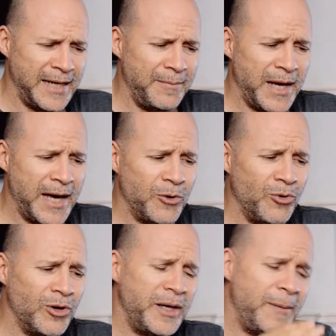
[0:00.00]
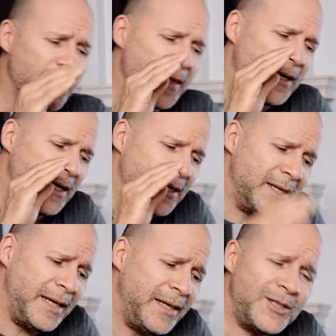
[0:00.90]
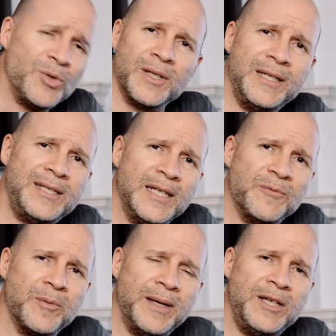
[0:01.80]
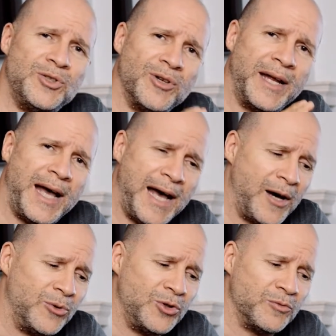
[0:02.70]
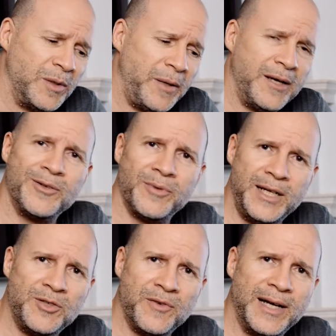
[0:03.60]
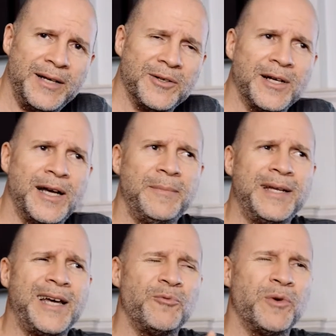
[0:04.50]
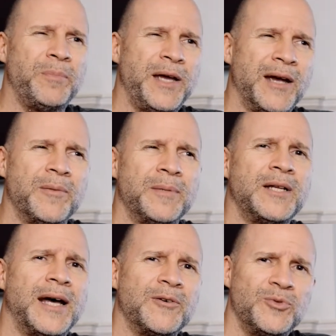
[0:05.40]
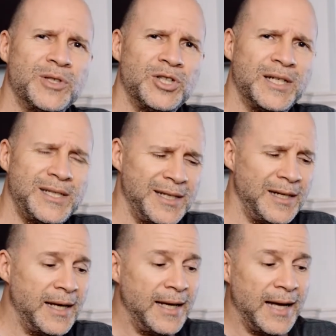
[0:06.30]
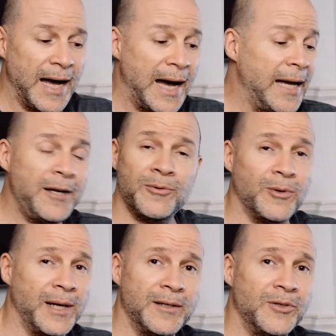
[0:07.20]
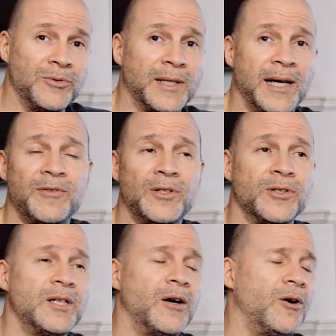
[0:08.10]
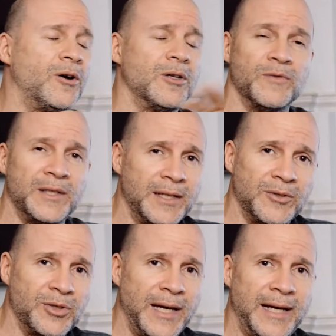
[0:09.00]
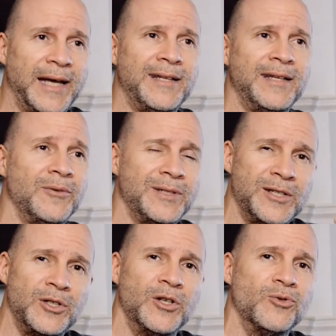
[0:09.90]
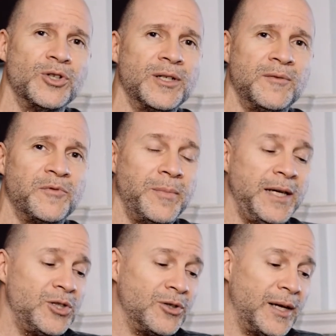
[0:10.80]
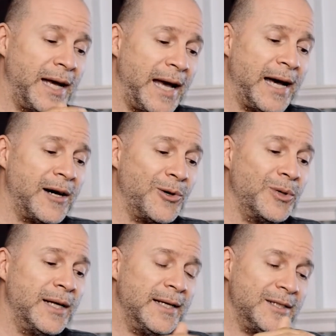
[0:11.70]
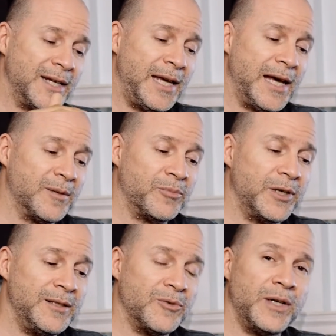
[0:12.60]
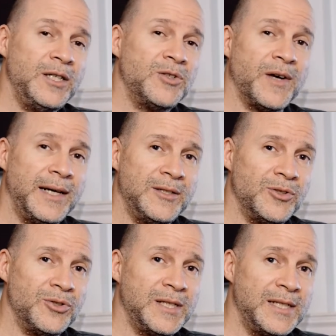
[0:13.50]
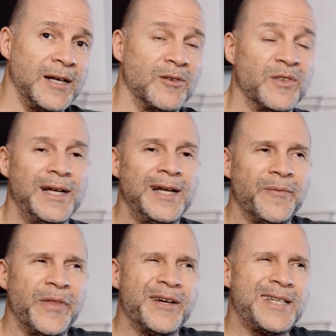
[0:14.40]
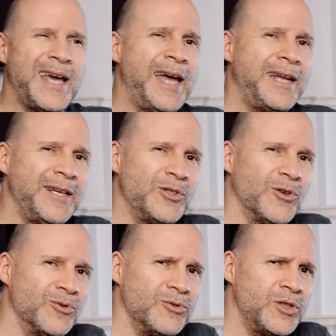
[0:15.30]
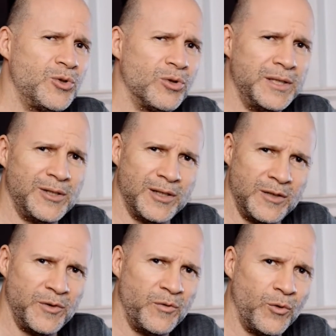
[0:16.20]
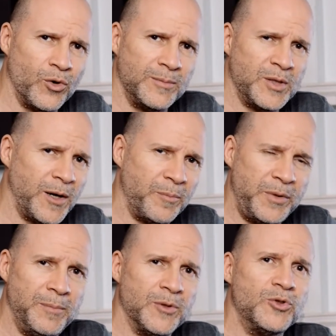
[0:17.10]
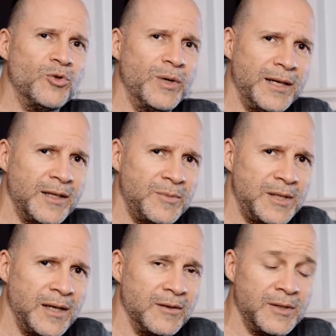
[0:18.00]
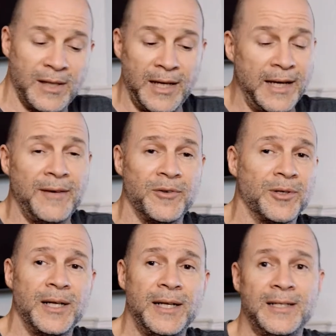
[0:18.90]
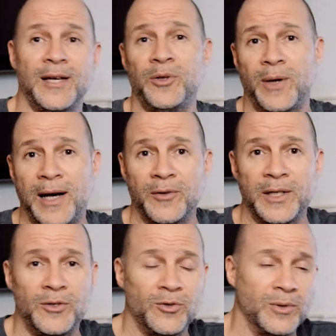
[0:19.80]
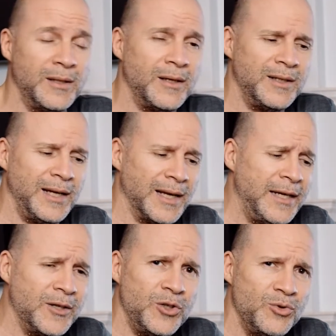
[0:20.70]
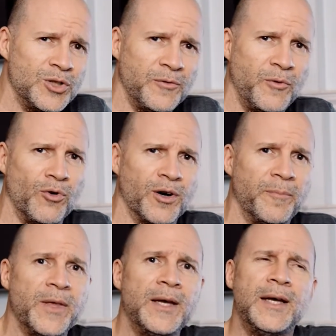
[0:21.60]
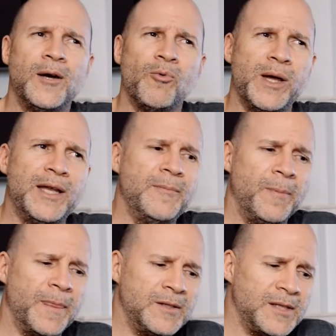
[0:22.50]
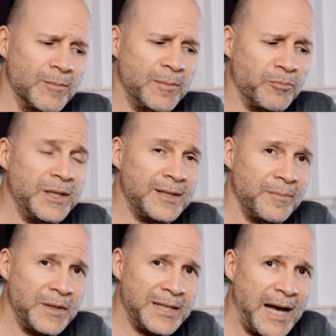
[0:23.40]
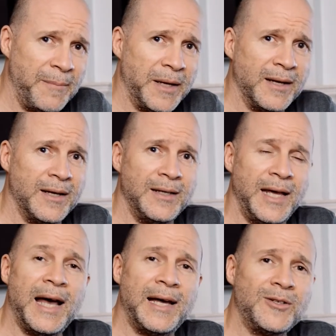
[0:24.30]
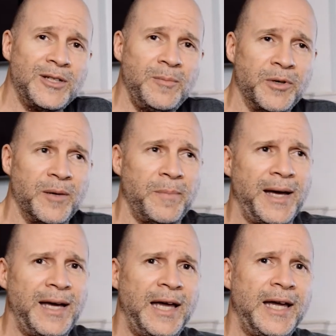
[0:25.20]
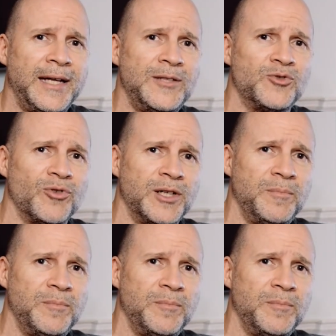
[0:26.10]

category, they need to release the information on how to repair the rangefinder. Not repair it, but how to adjust it. I don't know how to do it. I've looked all over the internet and there is no good information on how to calibrate the rangefinder yourself. There's anecdotal stories on different forums about people doing it themselves. They never tell you how they do it. On the Leica user forum, when someone brings up the topic, they actually put up a hand-drawn